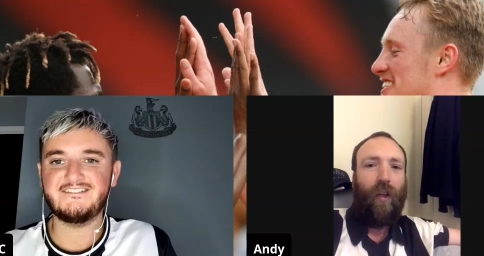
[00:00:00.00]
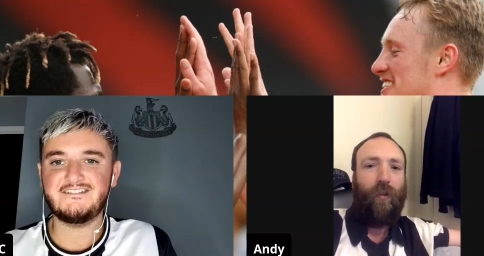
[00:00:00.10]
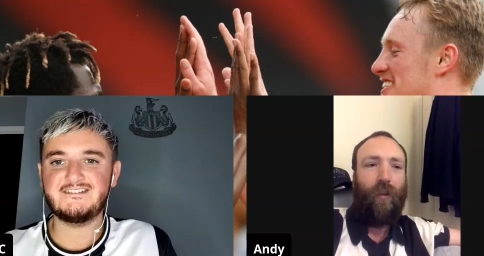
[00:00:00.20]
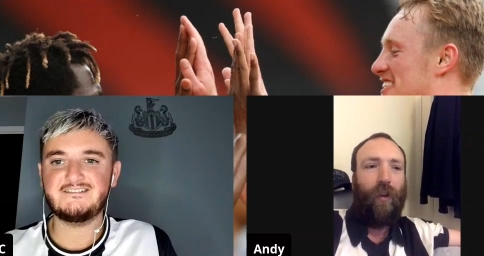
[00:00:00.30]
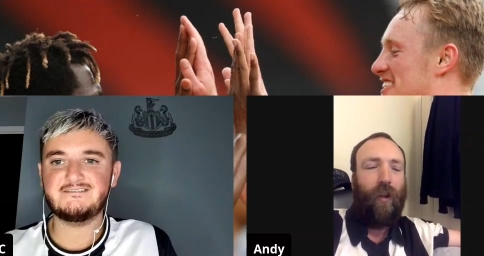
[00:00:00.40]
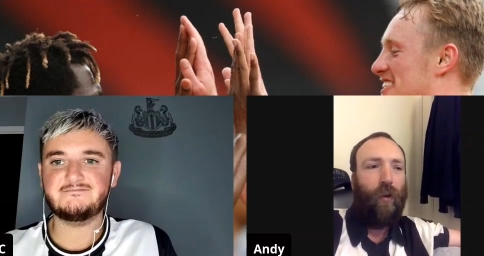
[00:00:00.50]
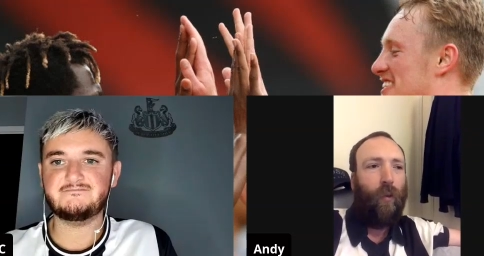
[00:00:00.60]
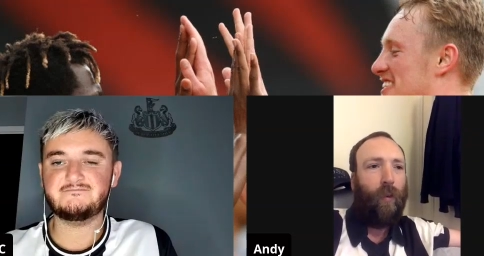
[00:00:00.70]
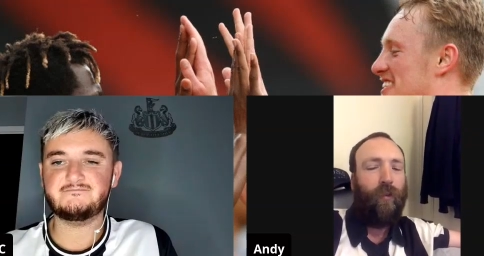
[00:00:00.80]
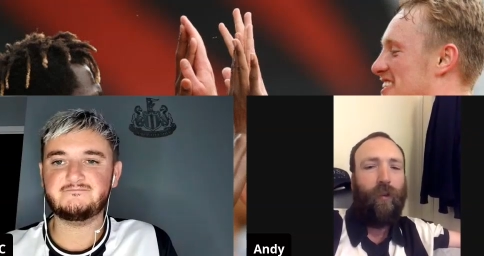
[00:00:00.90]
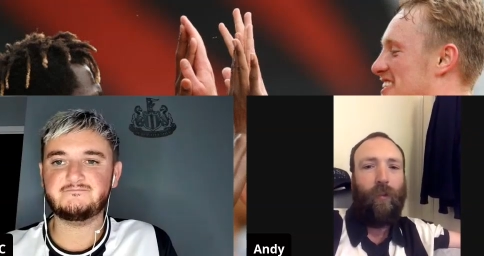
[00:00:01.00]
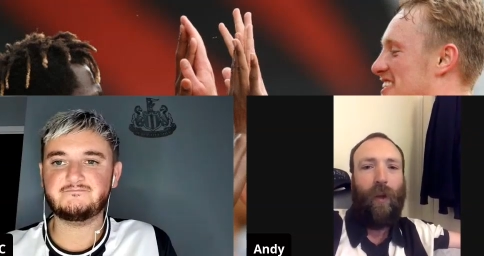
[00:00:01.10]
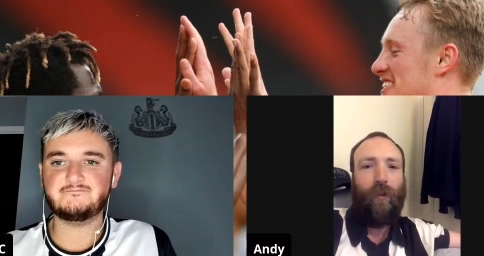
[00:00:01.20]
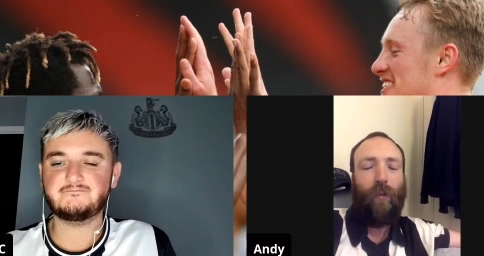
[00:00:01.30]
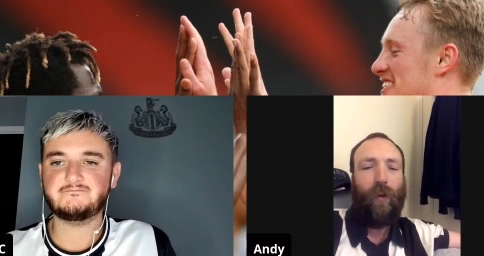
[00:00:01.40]
Speaker 1: he, he opens the
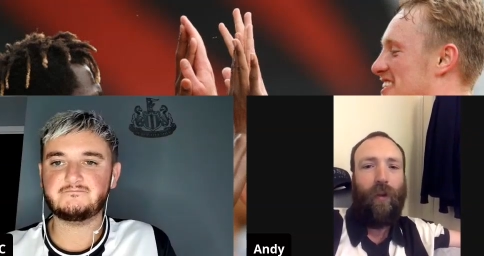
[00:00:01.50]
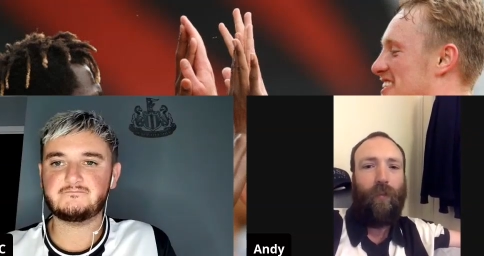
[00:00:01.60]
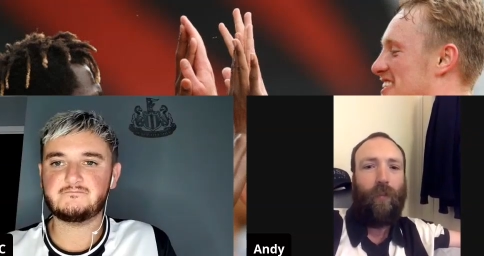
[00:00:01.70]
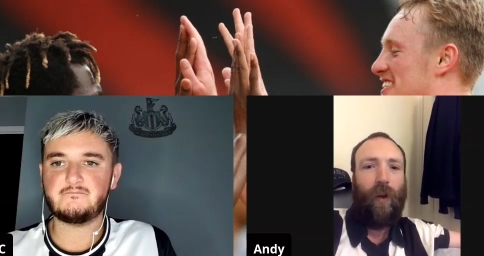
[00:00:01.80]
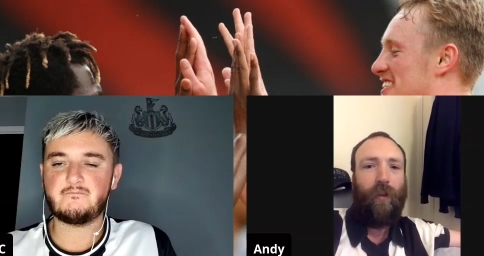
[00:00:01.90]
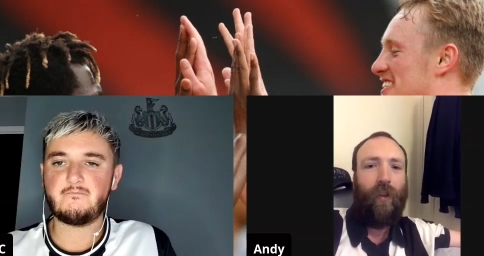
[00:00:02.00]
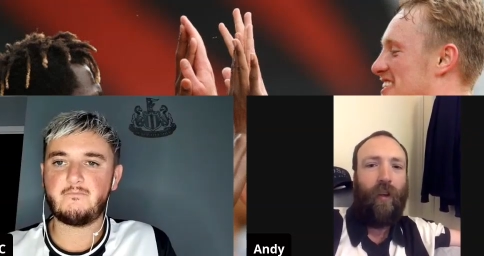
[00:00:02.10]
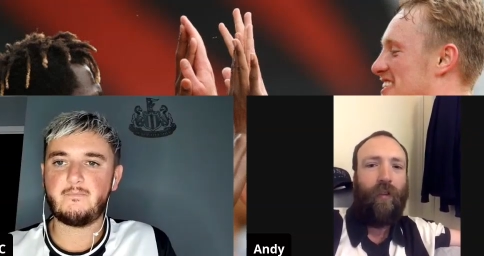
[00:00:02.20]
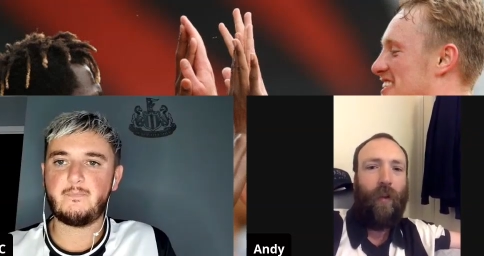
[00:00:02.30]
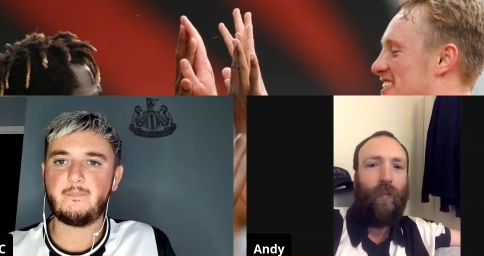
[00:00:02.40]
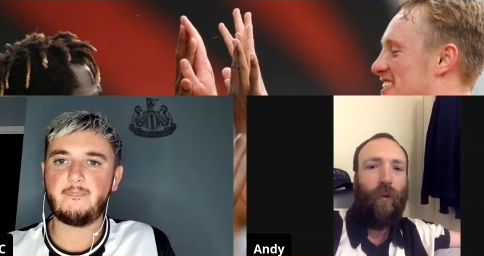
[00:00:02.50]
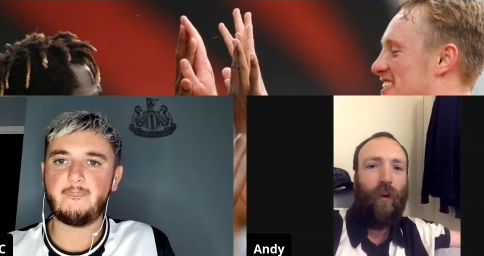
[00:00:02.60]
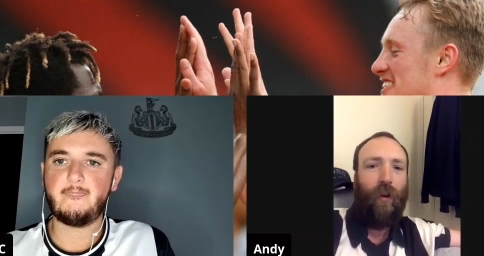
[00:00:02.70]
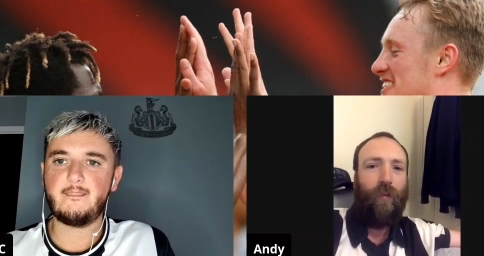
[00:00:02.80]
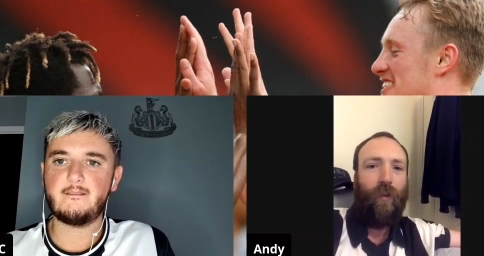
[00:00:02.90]
space, and when he plays in that deep
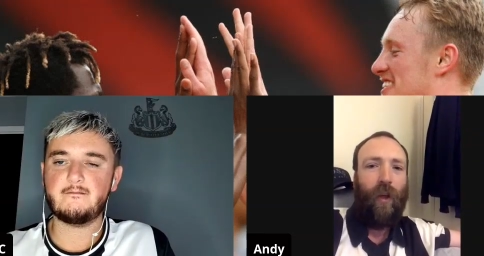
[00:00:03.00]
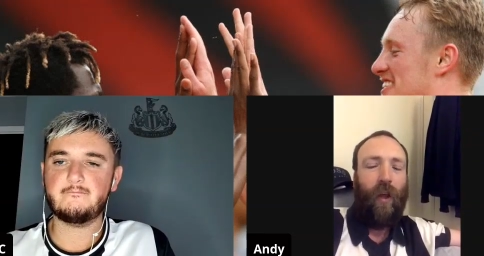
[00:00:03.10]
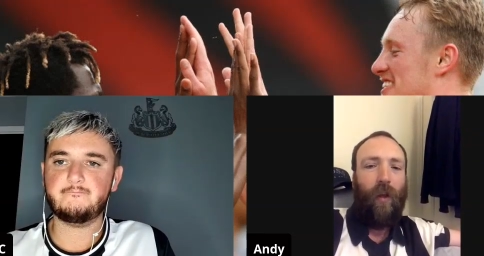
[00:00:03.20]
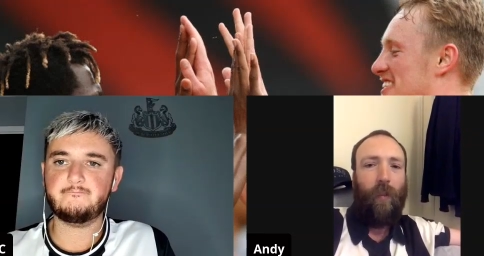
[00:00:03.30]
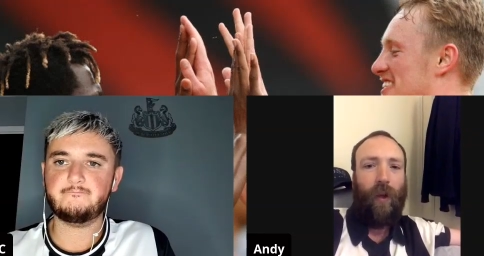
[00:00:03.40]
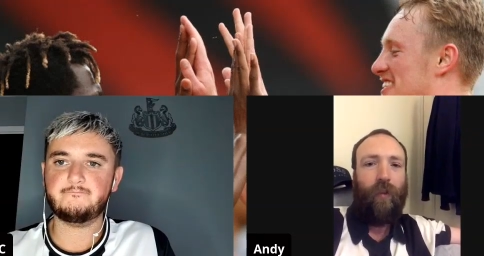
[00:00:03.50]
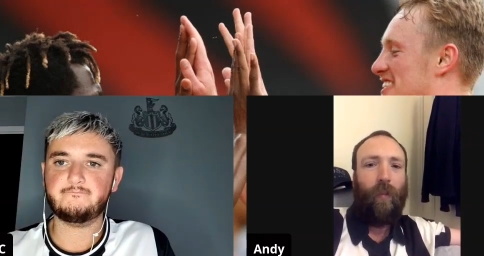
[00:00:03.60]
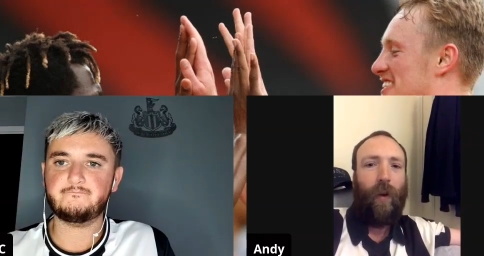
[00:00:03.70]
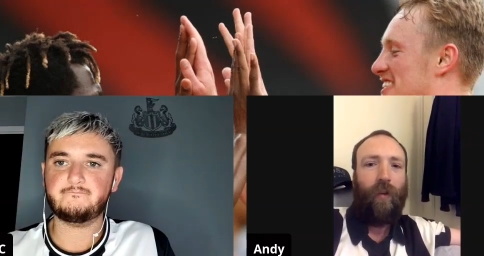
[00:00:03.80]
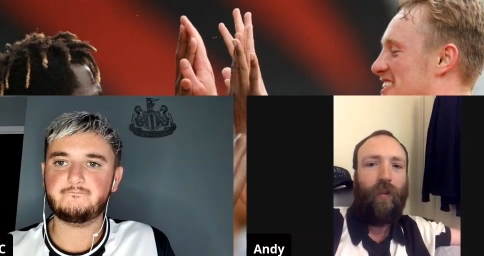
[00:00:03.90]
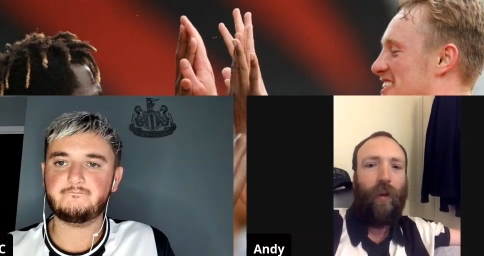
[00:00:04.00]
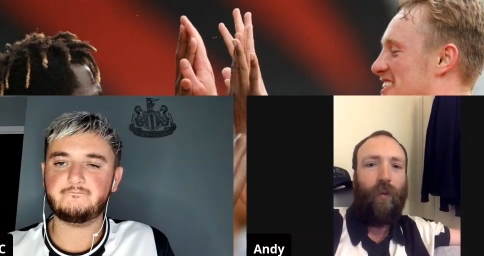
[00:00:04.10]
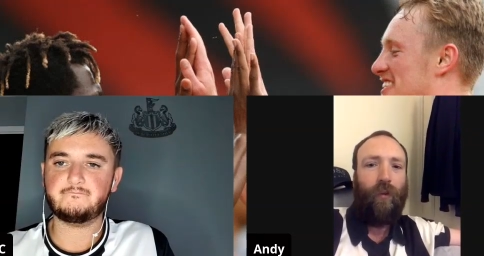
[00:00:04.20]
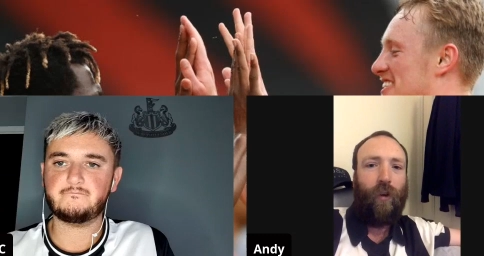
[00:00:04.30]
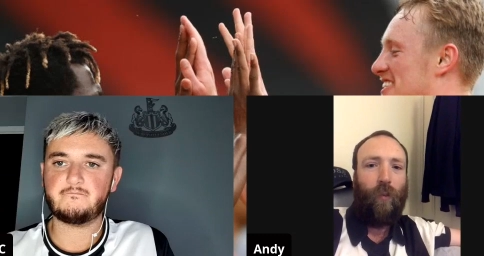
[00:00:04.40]
role and picks the passes out,
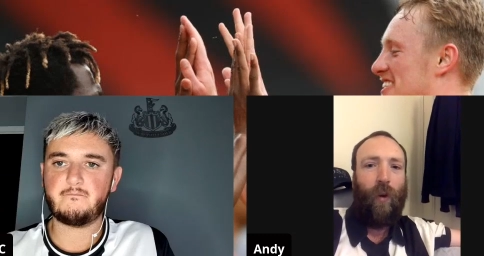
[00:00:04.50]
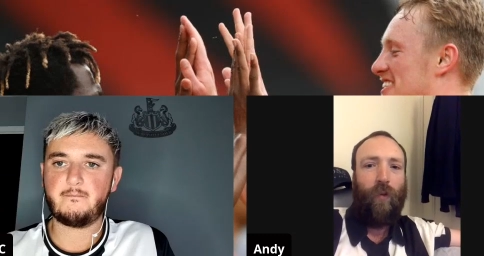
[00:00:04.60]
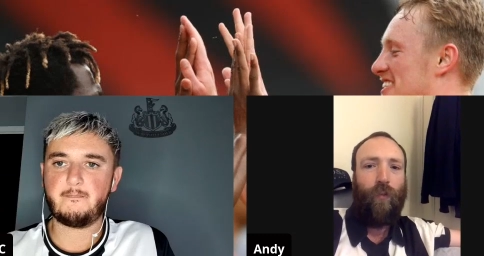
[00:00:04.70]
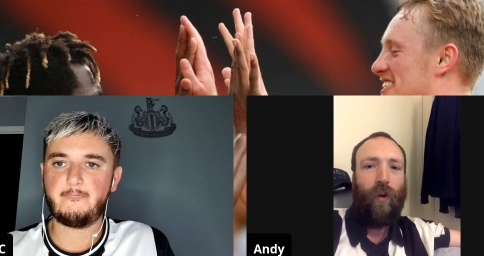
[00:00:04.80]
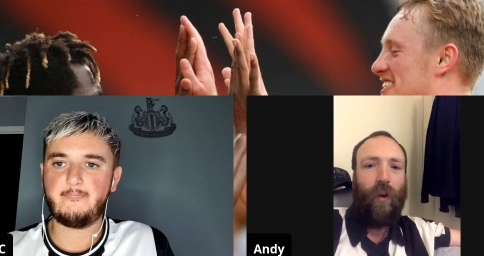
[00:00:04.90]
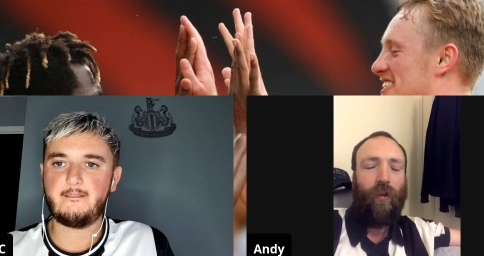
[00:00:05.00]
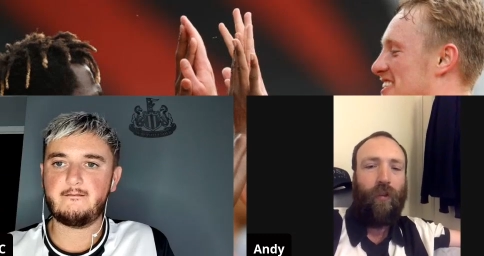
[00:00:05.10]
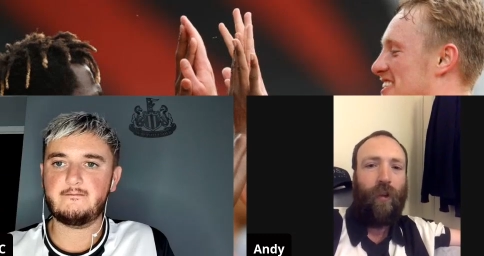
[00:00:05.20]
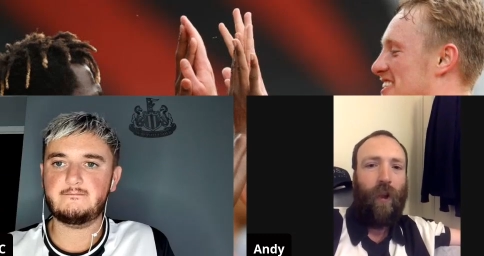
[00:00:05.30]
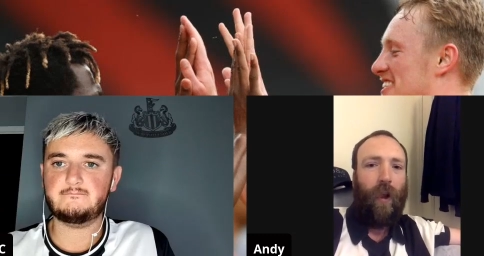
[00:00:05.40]
and he's got willing runners.